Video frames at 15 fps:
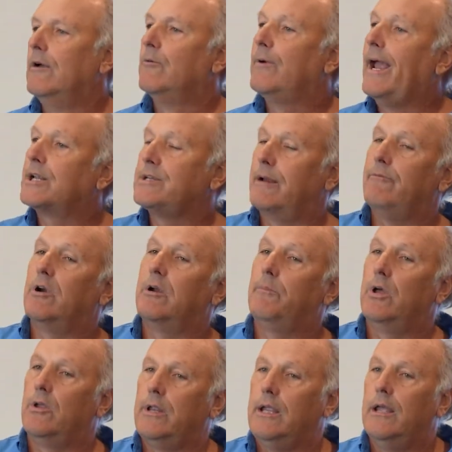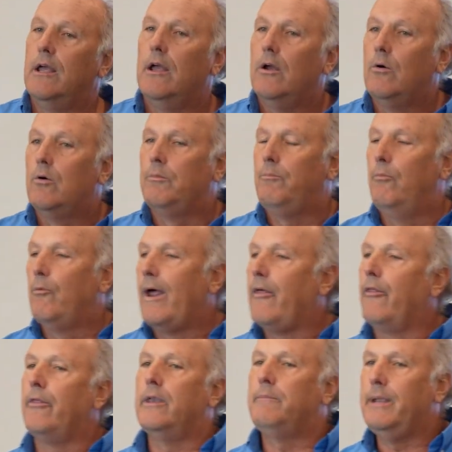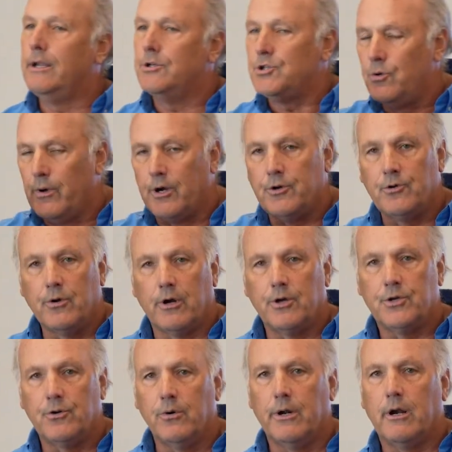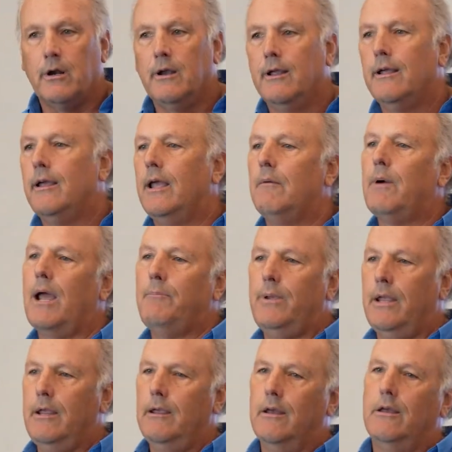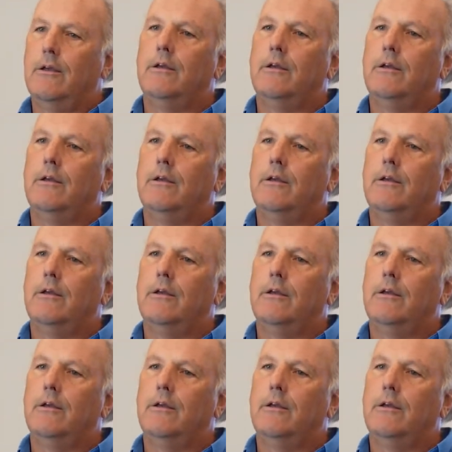reaction time variability would, rather than being 200, 200, 200, it might be